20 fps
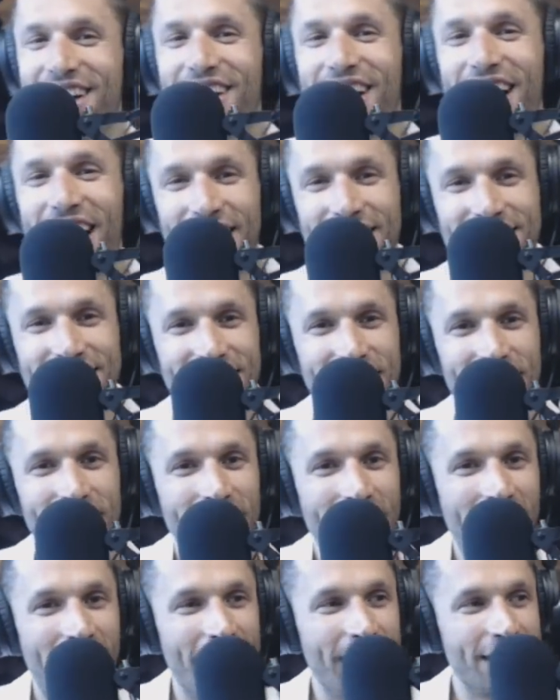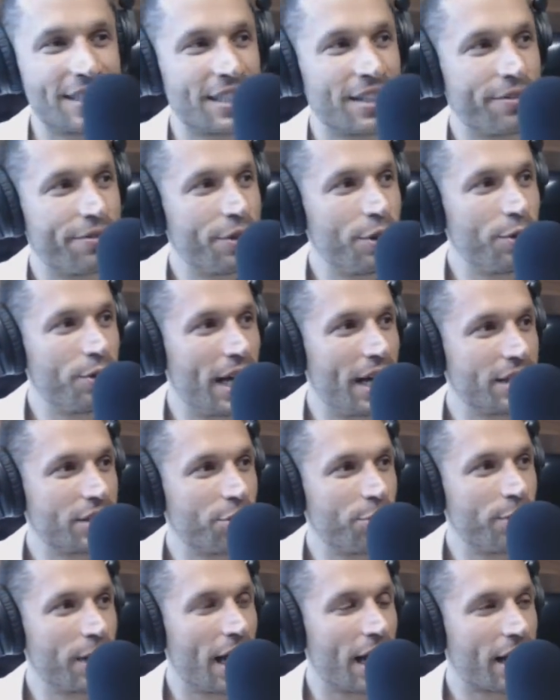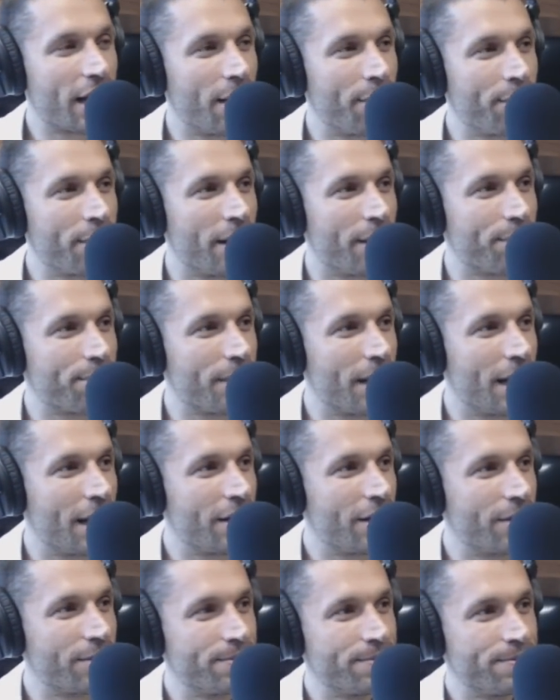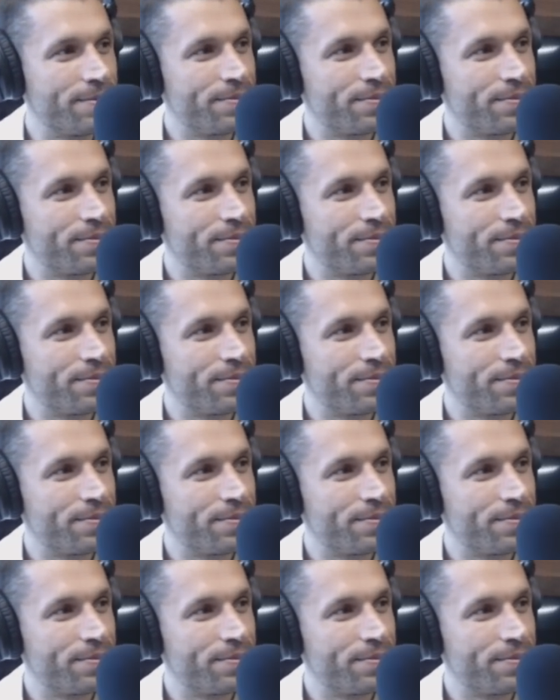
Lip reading: All right. See you guys in a few days. Who we got coming up, Lando?